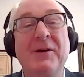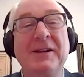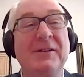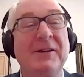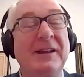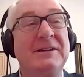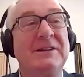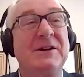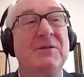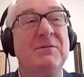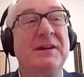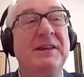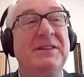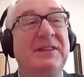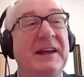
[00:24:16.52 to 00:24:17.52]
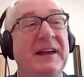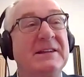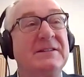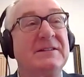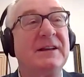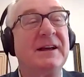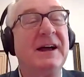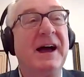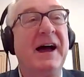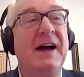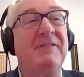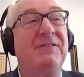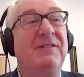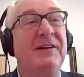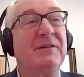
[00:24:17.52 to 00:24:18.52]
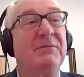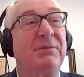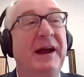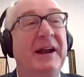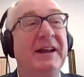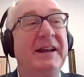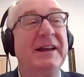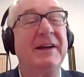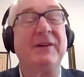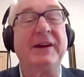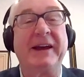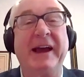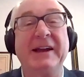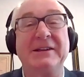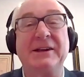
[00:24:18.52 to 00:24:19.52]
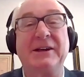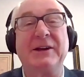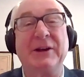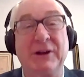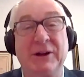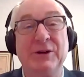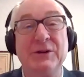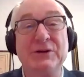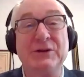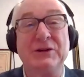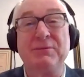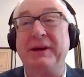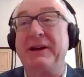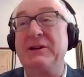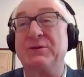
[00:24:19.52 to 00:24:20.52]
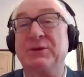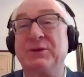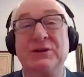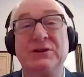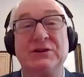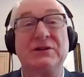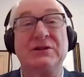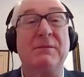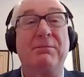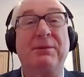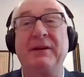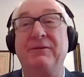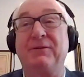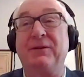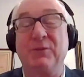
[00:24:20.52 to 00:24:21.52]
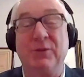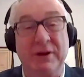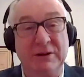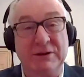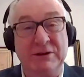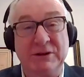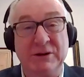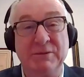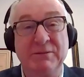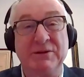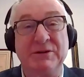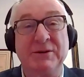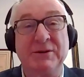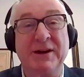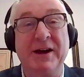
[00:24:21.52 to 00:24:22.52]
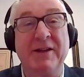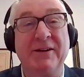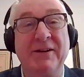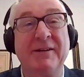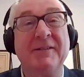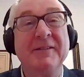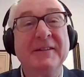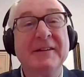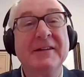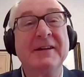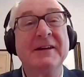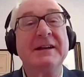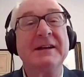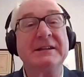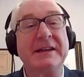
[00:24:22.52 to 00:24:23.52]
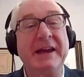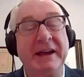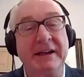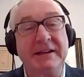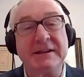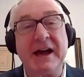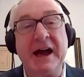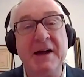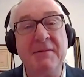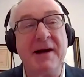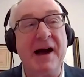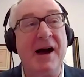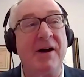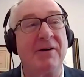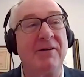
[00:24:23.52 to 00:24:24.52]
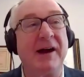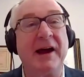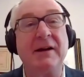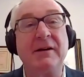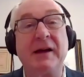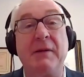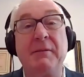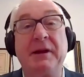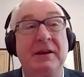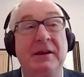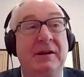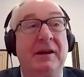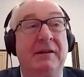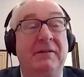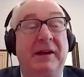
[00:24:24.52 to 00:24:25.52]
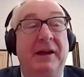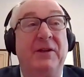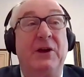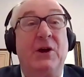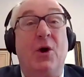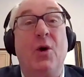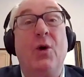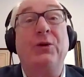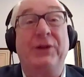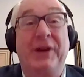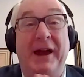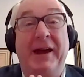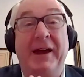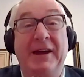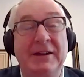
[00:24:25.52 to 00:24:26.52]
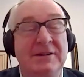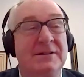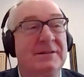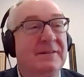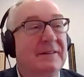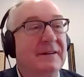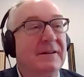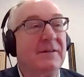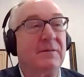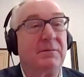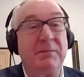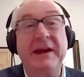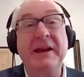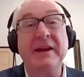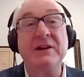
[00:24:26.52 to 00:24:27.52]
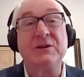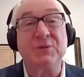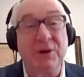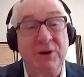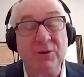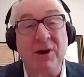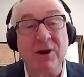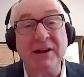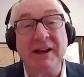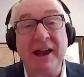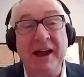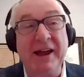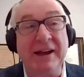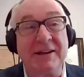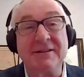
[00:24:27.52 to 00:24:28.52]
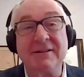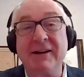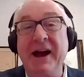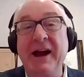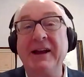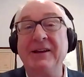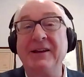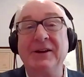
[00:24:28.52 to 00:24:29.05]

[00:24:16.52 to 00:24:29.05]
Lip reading: It's so many things. I feel, Brandon, never get to conclusion because we're jumping from one Zoom to another. Take a time out, right? I mean, in the old days, meetings would run late, right?